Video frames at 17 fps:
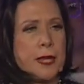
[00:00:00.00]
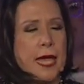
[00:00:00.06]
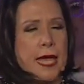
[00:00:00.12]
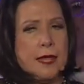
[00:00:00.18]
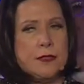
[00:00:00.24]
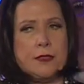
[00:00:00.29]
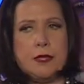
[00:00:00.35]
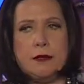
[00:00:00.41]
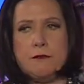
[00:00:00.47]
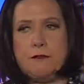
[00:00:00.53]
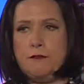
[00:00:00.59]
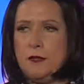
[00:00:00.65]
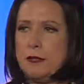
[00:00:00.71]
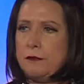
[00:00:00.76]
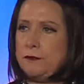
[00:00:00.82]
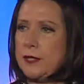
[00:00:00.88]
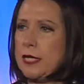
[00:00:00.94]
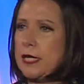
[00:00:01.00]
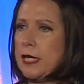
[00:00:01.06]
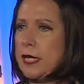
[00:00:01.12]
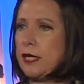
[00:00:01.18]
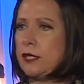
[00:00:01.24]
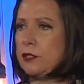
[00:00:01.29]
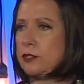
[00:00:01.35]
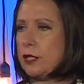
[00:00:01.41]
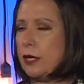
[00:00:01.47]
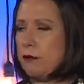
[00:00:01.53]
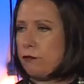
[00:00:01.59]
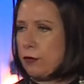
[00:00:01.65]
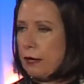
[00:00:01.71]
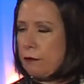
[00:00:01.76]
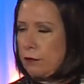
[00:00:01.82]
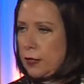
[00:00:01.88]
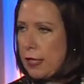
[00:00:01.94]
And the 50 years of
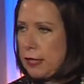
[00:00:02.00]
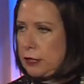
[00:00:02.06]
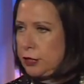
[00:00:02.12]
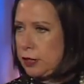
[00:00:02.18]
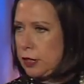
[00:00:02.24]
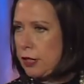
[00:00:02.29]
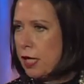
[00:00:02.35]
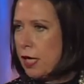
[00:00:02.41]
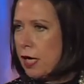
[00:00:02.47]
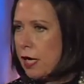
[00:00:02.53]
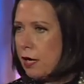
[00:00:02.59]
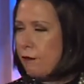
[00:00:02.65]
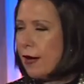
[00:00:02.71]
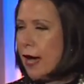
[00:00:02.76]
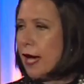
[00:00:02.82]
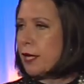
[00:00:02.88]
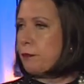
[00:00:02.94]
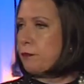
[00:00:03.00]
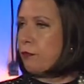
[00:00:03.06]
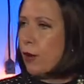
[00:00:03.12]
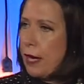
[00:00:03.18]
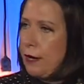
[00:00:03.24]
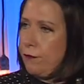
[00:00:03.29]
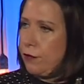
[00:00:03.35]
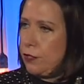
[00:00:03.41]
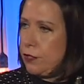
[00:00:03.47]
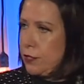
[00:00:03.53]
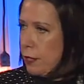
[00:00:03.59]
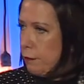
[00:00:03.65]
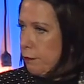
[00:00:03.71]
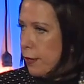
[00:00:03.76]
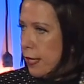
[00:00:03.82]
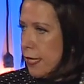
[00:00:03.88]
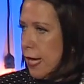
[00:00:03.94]
revelation of how to pray for
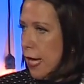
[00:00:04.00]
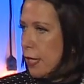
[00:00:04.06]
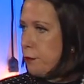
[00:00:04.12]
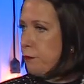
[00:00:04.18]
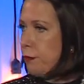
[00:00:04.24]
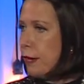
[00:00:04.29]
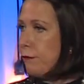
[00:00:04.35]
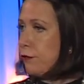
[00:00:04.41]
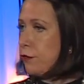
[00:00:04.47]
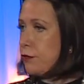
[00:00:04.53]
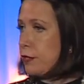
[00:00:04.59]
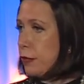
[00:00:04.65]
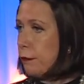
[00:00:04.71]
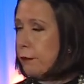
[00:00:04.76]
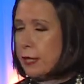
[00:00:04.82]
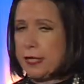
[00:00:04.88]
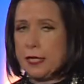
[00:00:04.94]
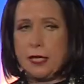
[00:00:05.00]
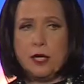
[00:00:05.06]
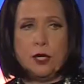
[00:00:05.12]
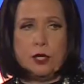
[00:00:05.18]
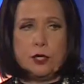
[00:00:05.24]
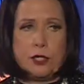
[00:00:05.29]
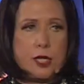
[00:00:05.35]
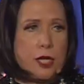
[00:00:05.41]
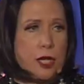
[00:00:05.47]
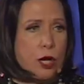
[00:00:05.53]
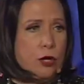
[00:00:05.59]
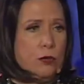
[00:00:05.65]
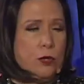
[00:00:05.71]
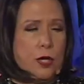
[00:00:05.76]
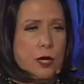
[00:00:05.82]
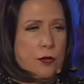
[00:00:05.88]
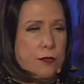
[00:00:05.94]
somebody, you know,